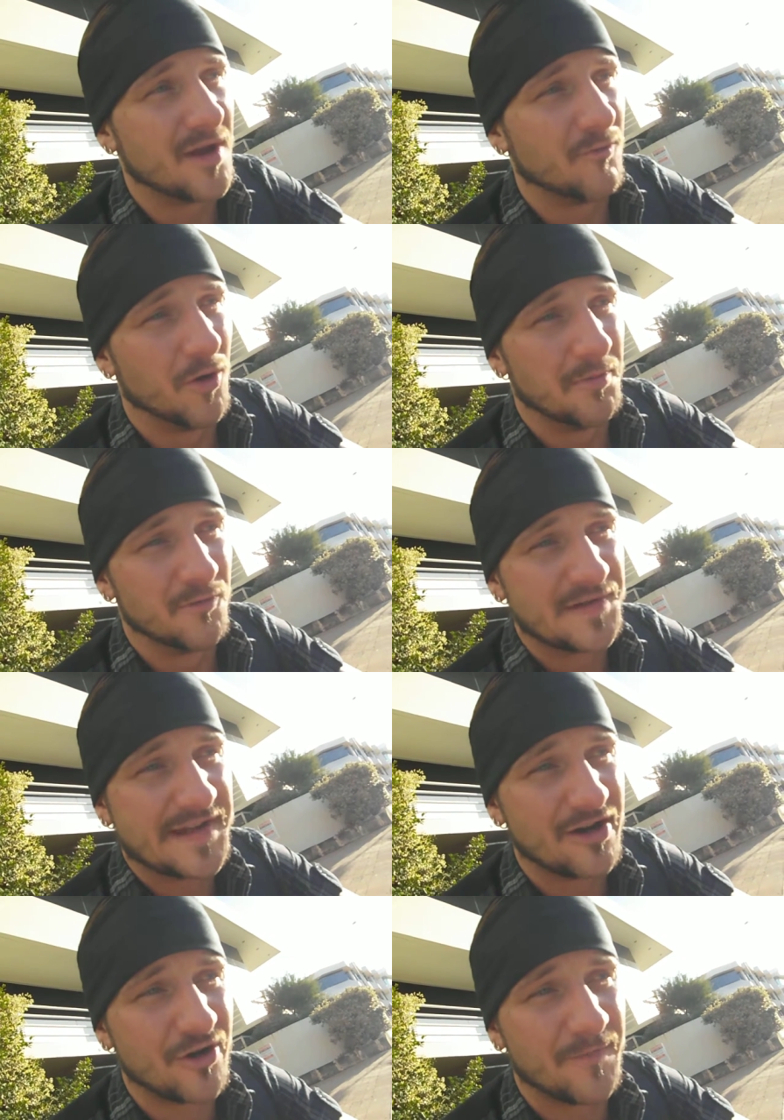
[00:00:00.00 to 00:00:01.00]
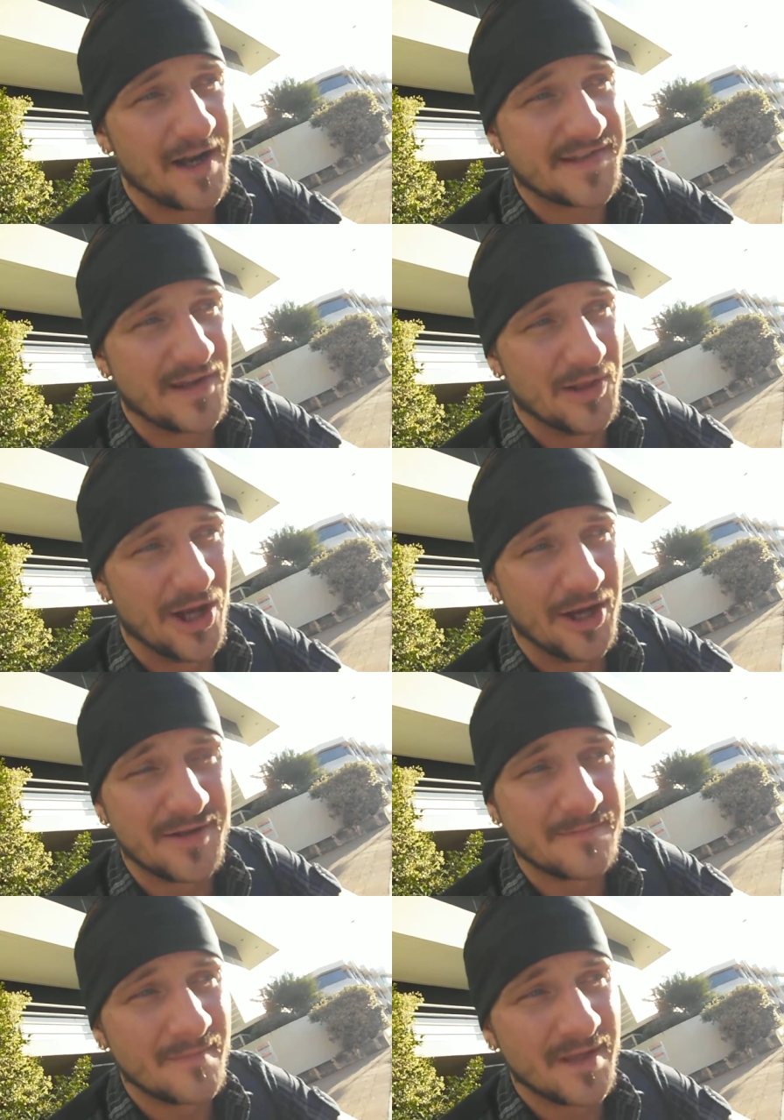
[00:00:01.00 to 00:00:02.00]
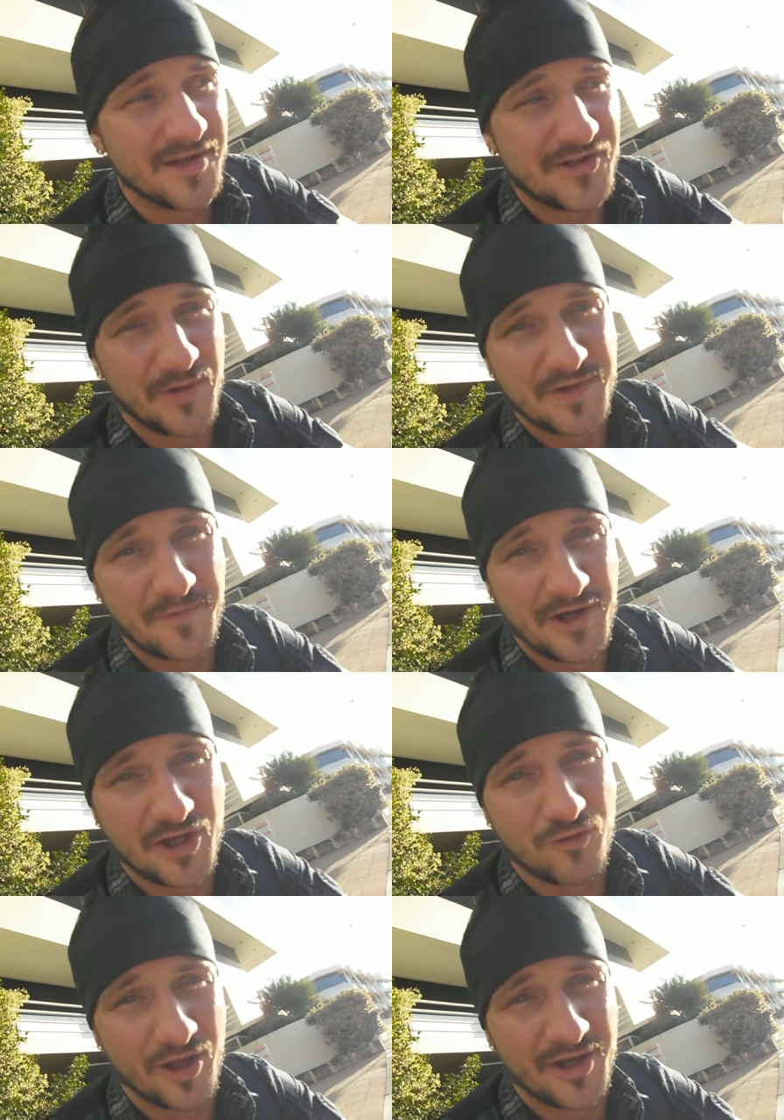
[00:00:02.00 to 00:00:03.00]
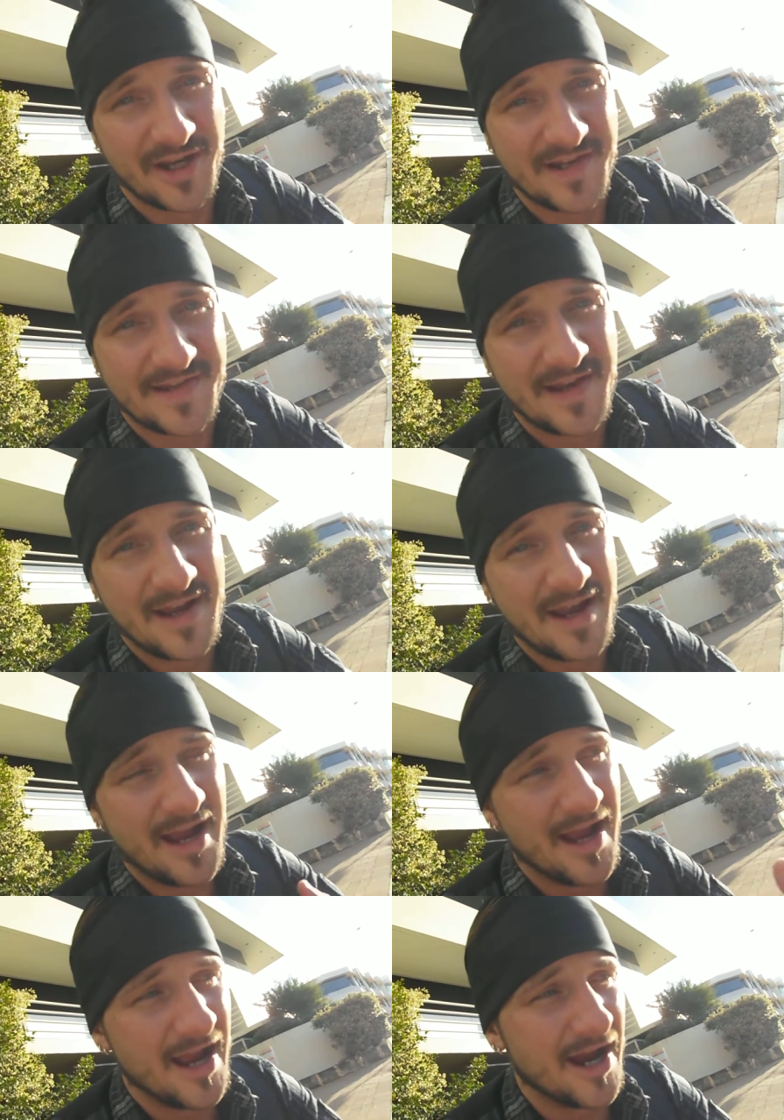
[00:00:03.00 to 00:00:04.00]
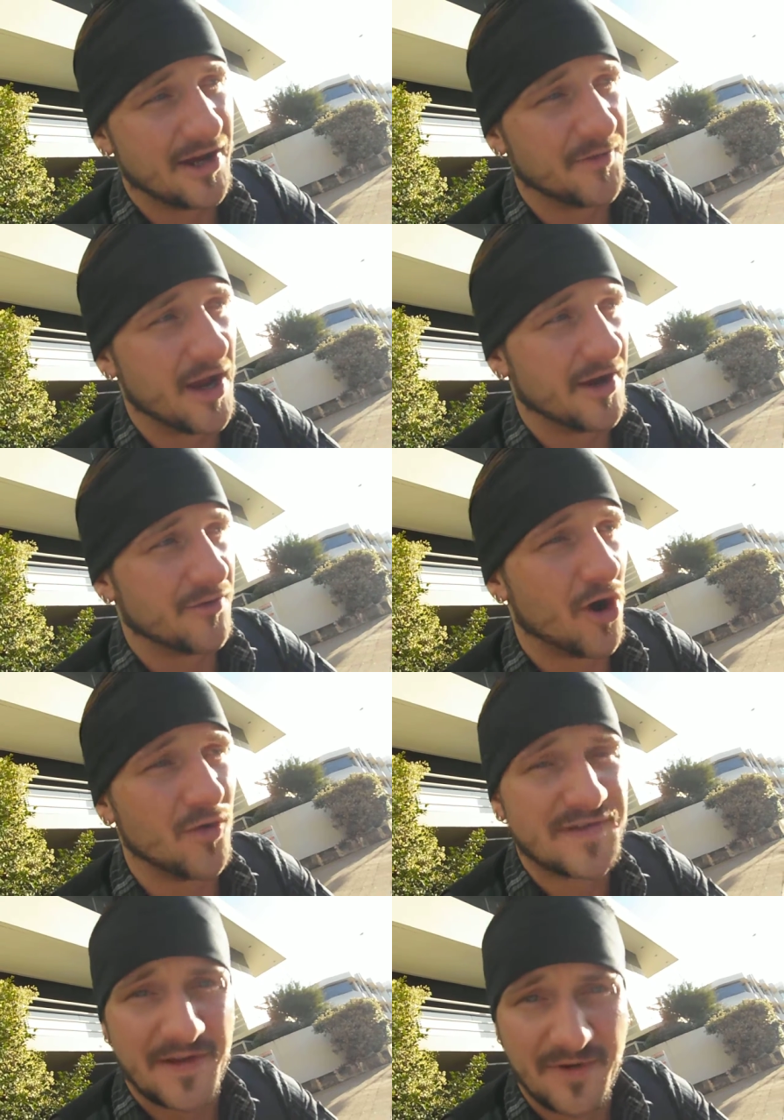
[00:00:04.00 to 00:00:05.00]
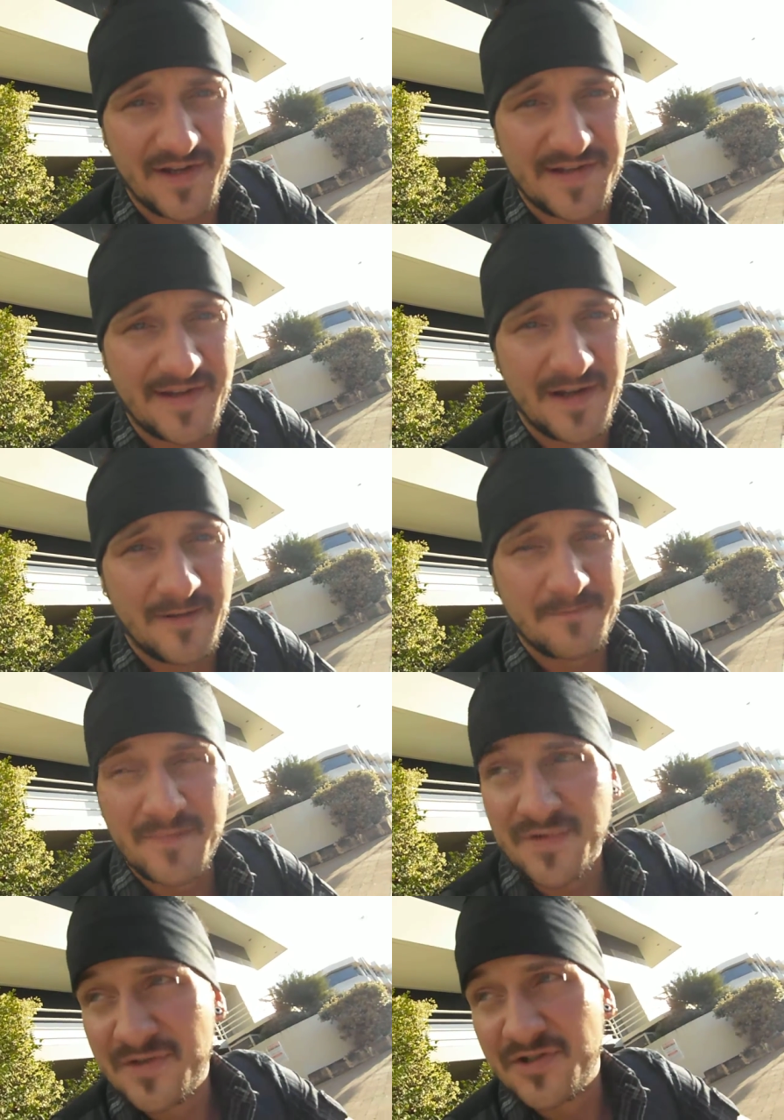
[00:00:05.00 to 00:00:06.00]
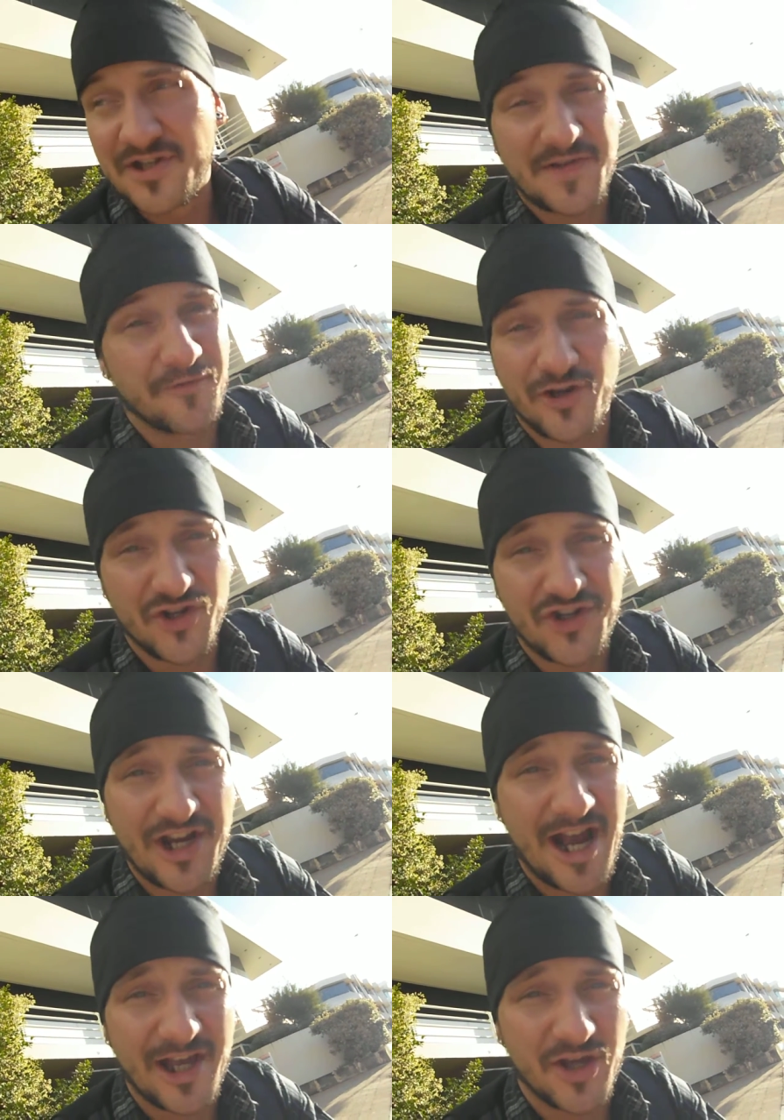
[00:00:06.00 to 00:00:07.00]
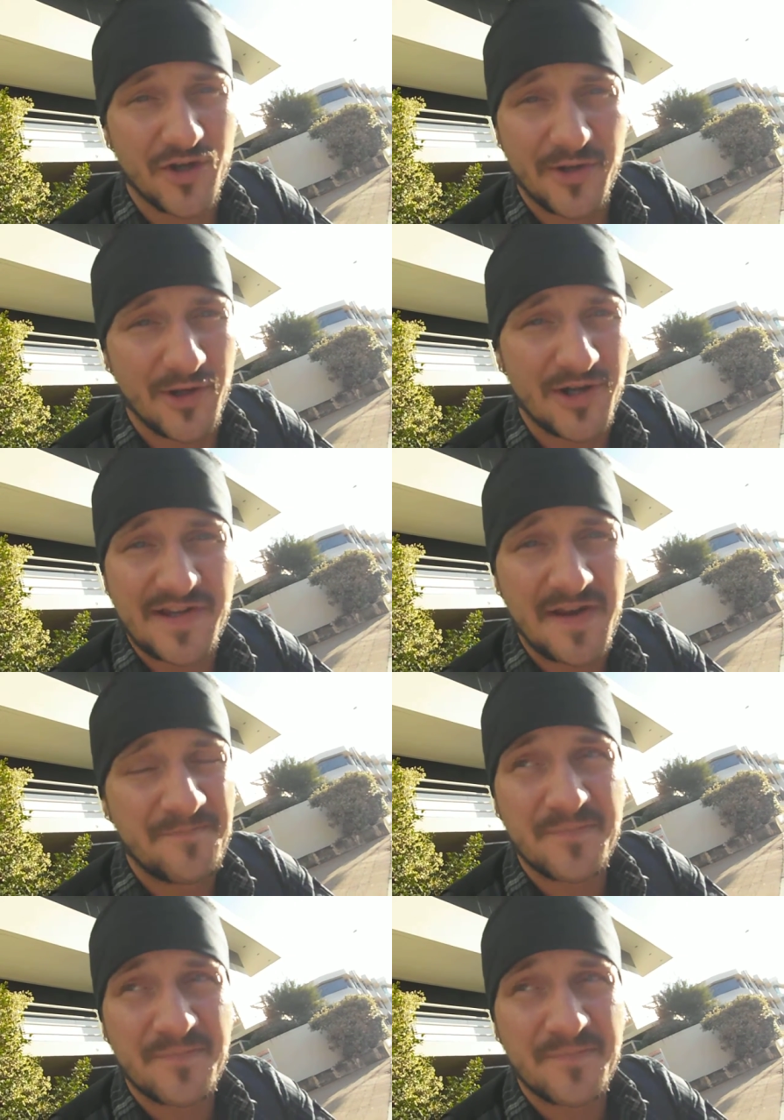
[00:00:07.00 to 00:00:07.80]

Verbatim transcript: a woman will sacrifice a lot in terms of inequalities and, and wholesomeness just for a good shag and good looks.